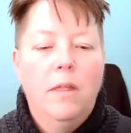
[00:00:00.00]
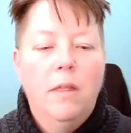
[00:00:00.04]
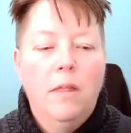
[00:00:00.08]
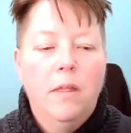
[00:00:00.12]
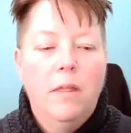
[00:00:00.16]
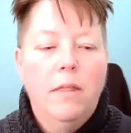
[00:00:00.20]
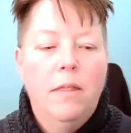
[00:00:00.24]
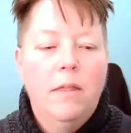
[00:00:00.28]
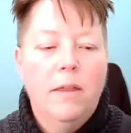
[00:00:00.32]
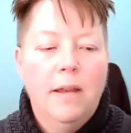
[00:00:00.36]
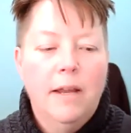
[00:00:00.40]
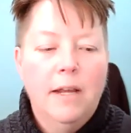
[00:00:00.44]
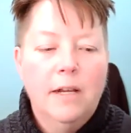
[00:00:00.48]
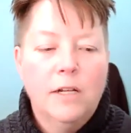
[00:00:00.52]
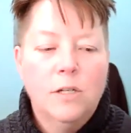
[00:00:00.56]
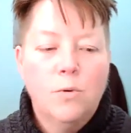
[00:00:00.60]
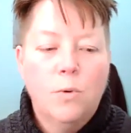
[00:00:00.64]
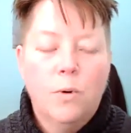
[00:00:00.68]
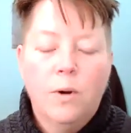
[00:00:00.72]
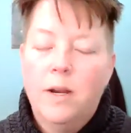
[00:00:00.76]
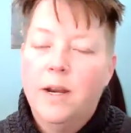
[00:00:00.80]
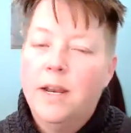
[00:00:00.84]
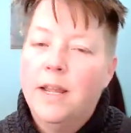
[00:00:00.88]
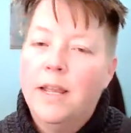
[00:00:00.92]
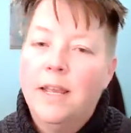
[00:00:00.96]
The next, we're
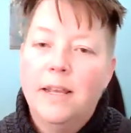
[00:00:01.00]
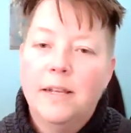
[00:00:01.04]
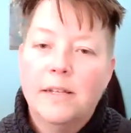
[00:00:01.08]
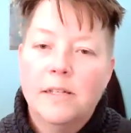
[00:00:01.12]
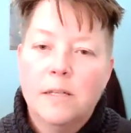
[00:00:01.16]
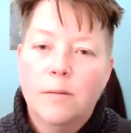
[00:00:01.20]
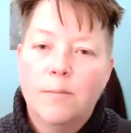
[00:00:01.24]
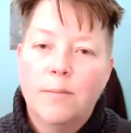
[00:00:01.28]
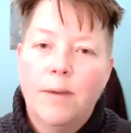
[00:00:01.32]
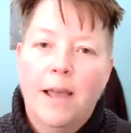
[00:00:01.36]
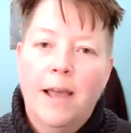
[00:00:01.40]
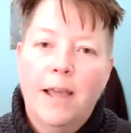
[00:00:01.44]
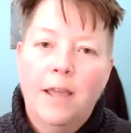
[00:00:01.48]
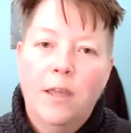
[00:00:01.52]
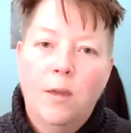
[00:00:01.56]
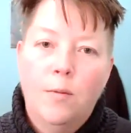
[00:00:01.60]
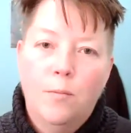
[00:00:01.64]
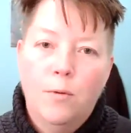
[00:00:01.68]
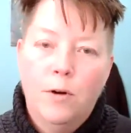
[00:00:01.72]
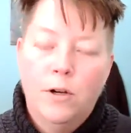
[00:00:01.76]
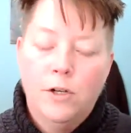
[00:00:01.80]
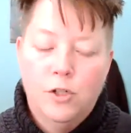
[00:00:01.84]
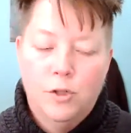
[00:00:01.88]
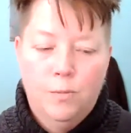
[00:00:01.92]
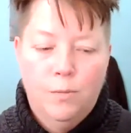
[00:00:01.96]
going to hit some
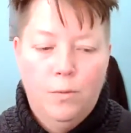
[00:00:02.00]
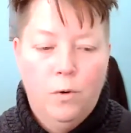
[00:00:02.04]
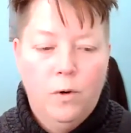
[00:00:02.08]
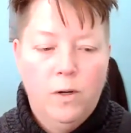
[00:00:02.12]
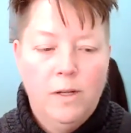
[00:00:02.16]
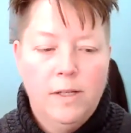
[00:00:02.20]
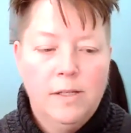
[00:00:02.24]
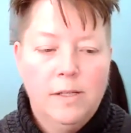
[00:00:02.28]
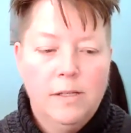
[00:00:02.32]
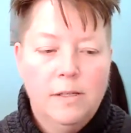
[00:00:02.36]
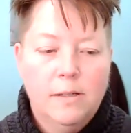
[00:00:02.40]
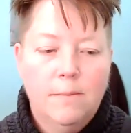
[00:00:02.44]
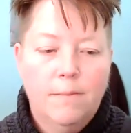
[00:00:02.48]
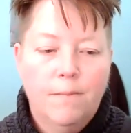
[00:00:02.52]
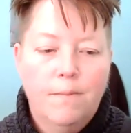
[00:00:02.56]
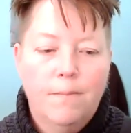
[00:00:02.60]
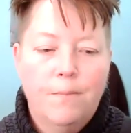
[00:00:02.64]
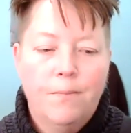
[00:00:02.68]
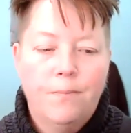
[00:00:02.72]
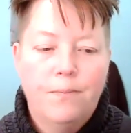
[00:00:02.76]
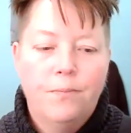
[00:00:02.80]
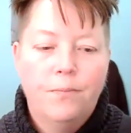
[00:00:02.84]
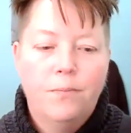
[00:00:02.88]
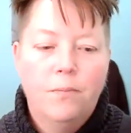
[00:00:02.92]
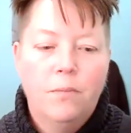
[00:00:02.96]
acupressure points.
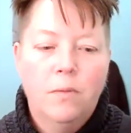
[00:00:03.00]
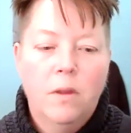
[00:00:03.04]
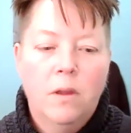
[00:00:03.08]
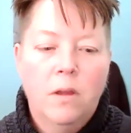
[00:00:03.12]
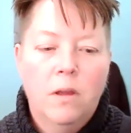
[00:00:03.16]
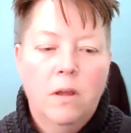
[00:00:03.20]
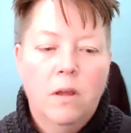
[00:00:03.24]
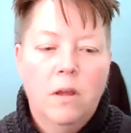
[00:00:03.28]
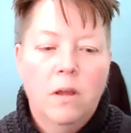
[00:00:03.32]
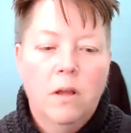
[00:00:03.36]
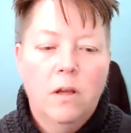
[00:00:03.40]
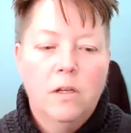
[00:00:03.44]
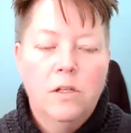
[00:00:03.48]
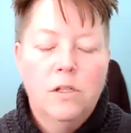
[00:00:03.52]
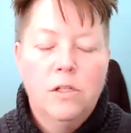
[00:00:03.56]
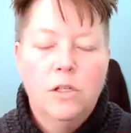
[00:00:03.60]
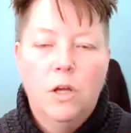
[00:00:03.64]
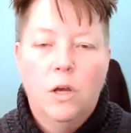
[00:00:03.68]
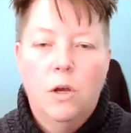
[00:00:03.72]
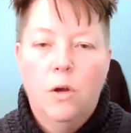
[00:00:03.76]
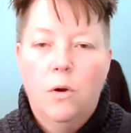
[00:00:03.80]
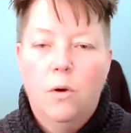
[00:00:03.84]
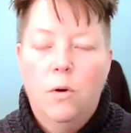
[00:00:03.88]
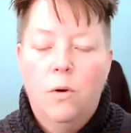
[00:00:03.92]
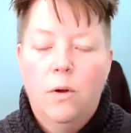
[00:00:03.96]

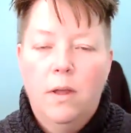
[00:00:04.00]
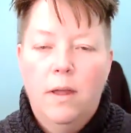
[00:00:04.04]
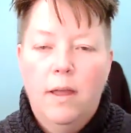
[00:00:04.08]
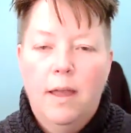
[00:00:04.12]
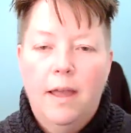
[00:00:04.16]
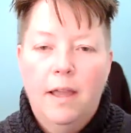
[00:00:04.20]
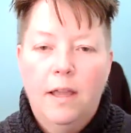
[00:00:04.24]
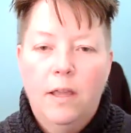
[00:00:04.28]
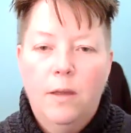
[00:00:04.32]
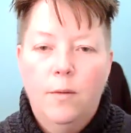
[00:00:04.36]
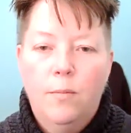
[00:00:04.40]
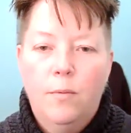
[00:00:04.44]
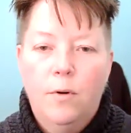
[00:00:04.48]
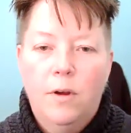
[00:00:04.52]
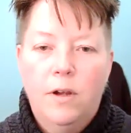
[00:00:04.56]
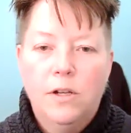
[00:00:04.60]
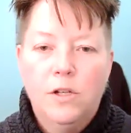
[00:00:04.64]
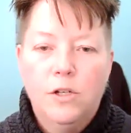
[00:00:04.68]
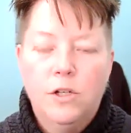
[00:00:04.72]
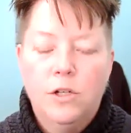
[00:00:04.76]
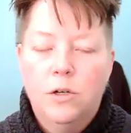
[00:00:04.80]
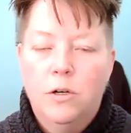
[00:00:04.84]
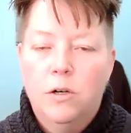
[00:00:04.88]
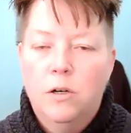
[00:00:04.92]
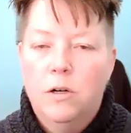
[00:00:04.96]
So
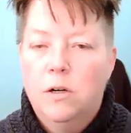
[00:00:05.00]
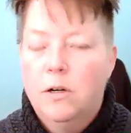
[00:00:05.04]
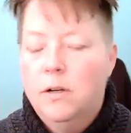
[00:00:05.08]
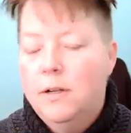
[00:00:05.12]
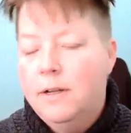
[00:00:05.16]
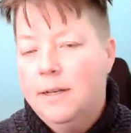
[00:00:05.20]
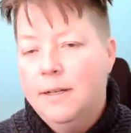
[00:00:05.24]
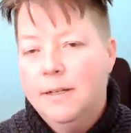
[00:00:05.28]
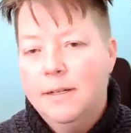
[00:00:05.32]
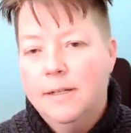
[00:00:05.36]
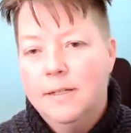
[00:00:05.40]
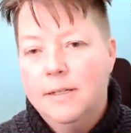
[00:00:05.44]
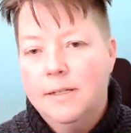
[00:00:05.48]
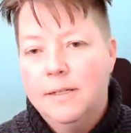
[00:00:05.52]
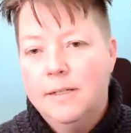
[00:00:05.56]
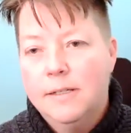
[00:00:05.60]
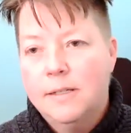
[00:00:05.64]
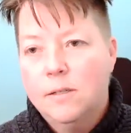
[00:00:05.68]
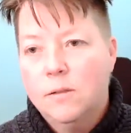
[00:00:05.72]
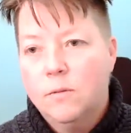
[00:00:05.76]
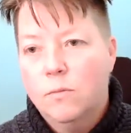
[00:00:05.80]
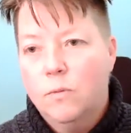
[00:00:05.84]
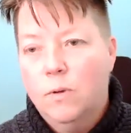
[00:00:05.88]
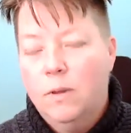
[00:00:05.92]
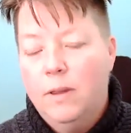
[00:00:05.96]
acupressure
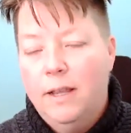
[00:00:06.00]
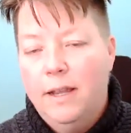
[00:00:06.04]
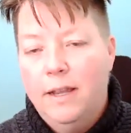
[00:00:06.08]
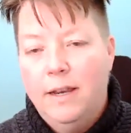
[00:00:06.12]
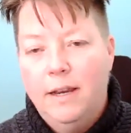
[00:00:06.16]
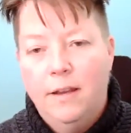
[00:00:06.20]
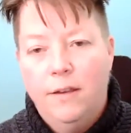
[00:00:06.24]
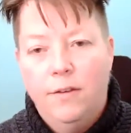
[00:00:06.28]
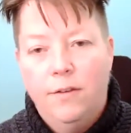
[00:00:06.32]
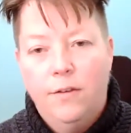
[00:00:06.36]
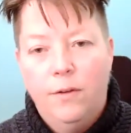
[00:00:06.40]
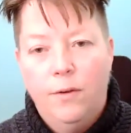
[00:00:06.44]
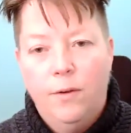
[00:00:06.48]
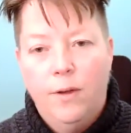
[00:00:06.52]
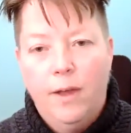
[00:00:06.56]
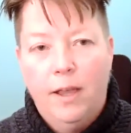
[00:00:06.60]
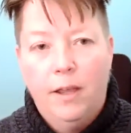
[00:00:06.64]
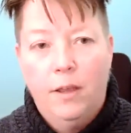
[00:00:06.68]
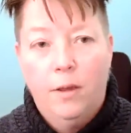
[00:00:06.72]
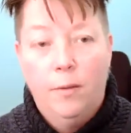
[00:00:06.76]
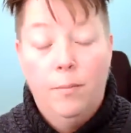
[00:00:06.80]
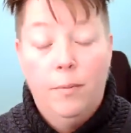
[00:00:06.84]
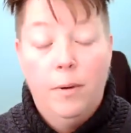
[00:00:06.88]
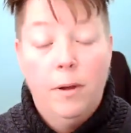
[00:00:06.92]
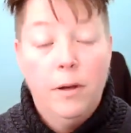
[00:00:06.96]
is related to
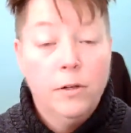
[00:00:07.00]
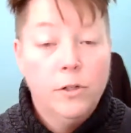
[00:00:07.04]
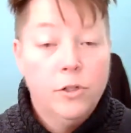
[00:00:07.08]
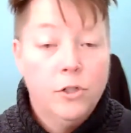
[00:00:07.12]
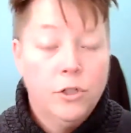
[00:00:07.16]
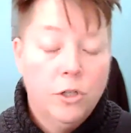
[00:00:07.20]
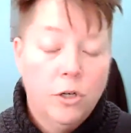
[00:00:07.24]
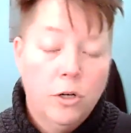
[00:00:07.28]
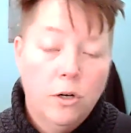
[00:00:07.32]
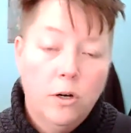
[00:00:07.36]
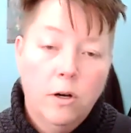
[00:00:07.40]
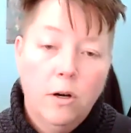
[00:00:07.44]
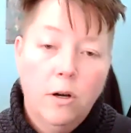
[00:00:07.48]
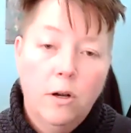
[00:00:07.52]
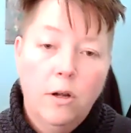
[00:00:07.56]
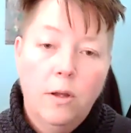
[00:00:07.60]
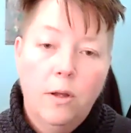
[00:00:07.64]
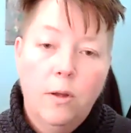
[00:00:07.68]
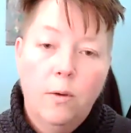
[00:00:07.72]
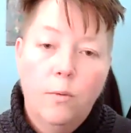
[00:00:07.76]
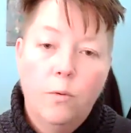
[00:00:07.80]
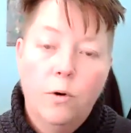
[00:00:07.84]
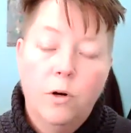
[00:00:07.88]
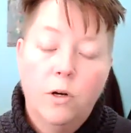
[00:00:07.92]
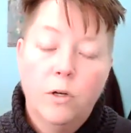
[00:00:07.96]
acupuncture. It
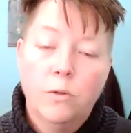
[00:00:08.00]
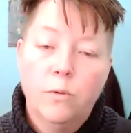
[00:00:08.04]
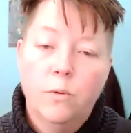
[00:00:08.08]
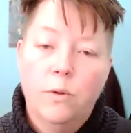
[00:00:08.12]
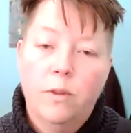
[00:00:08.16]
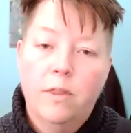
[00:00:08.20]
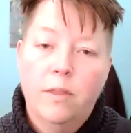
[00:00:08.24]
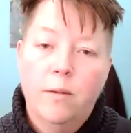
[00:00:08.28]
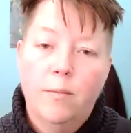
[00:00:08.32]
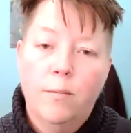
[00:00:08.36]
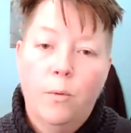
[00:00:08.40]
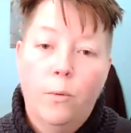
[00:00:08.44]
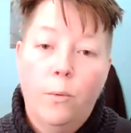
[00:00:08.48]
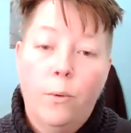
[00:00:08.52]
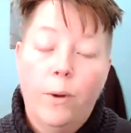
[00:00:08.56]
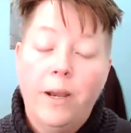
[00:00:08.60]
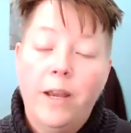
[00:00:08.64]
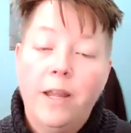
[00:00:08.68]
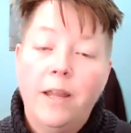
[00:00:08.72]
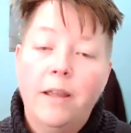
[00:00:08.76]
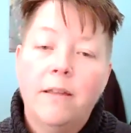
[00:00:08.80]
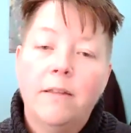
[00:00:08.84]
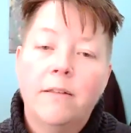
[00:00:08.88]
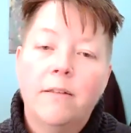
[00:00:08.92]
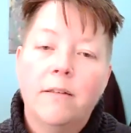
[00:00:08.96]
works with the
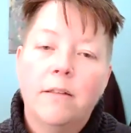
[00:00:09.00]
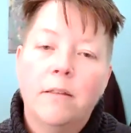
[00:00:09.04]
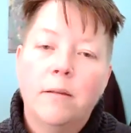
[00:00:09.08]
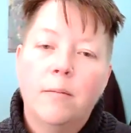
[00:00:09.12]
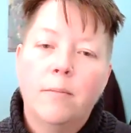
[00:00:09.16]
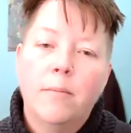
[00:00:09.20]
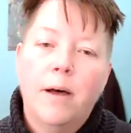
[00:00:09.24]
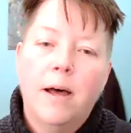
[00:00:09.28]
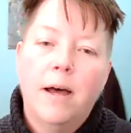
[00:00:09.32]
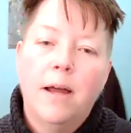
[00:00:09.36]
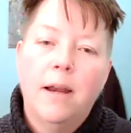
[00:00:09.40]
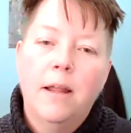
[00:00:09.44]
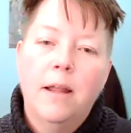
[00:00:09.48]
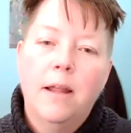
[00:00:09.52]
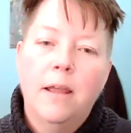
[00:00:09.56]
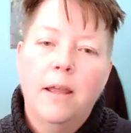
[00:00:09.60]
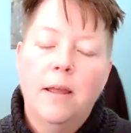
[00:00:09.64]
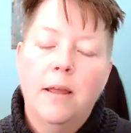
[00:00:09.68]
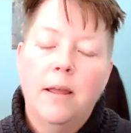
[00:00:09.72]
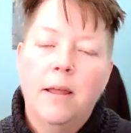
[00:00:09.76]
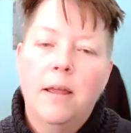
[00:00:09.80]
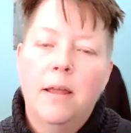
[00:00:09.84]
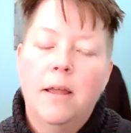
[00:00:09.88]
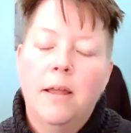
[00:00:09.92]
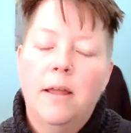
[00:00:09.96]
meridians in the body.
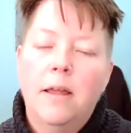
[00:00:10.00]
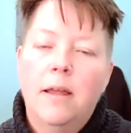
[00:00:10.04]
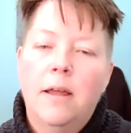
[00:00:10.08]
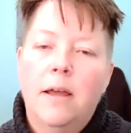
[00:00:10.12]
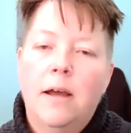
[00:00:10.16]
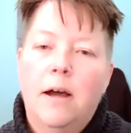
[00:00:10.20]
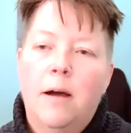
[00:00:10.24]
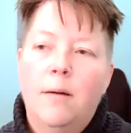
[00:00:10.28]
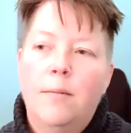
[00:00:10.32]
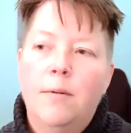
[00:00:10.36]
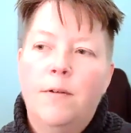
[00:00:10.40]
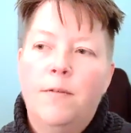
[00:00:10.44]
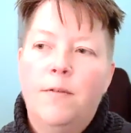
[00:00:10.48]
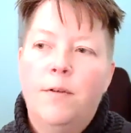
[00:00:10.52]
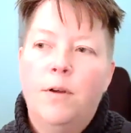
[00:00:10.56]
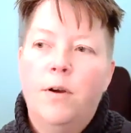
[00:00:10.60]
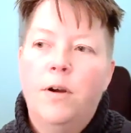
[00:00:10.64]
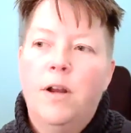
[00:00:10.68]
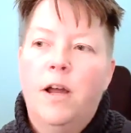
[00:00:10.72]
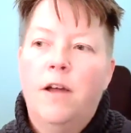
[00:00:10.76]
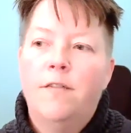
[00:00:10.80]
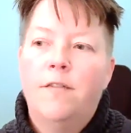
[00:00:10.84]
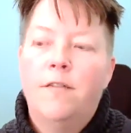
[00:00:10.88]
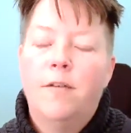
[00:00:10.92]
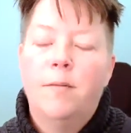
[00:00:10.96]
If you're
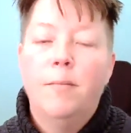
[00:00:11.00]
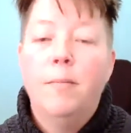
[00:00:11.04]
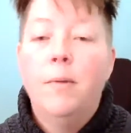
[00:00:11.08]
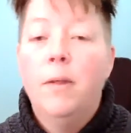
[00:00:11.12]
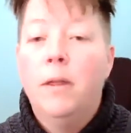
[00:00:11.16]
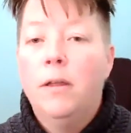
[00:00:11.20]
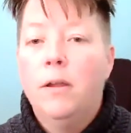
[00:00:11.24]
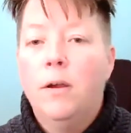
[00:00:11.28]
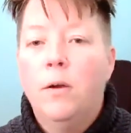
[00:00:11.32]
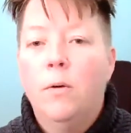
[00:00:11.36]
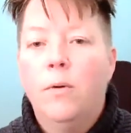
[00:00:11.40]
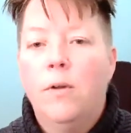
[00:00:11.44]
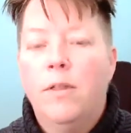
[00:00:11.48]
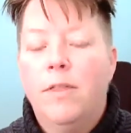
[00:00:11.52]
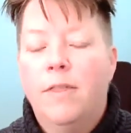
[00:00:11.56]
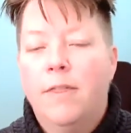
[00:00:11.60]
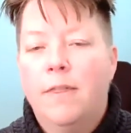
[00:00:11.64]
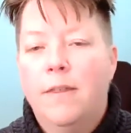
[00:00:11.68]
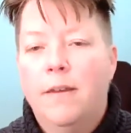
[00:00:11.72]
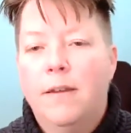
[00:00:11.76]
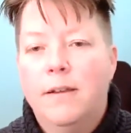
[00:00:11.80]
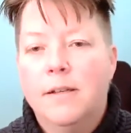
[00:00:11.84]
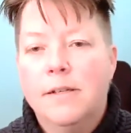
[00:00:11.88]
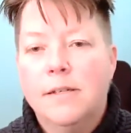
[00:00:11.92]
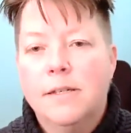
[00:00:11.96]
not familiar with
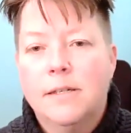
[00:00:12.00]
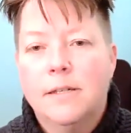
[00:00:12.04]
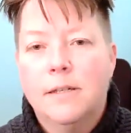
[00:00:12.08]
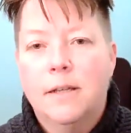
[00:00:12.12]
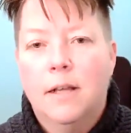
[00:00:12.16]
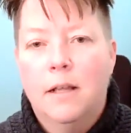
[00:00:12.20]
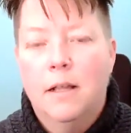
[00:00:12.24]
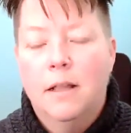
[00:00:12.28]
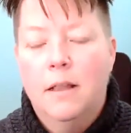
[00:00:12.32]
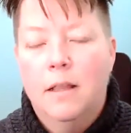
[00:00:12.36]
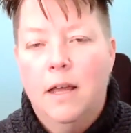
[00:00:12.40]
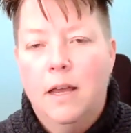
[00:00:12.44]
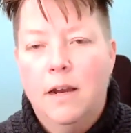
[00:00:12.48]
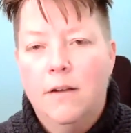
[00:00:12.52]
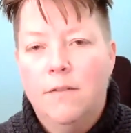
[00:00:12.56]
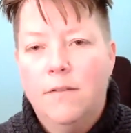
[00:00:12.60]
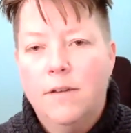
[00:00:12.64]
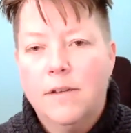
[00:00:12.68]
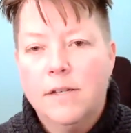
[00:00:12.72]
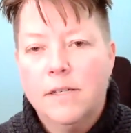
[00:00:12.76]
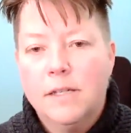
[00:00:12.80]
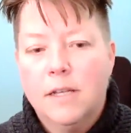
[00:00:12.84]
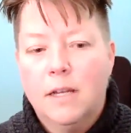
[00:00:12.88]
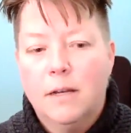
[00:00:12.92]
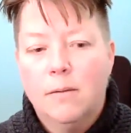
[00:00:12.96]
this, a lot of
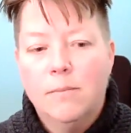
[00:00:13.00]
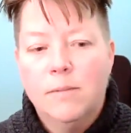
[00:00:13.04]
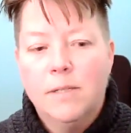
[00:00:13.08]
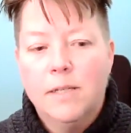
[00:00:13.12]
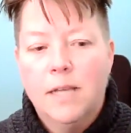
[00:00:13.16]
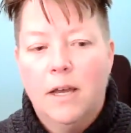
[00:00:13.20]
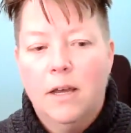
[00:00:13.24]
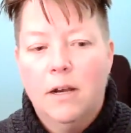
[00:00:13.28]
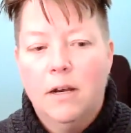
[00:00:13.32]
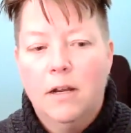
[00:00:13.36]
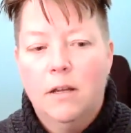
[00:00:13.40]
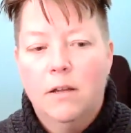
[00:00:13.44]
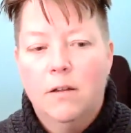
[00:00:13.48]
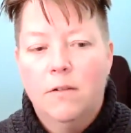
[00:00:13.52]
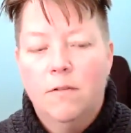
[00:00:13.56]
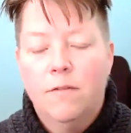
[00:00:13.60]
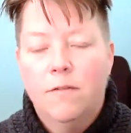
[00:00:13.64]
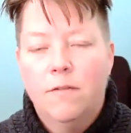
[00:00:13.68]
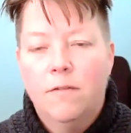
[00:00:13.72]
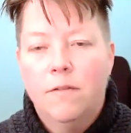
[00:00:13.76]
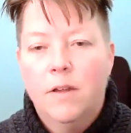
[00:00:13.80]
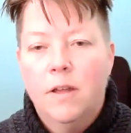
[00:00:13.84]
this comes out of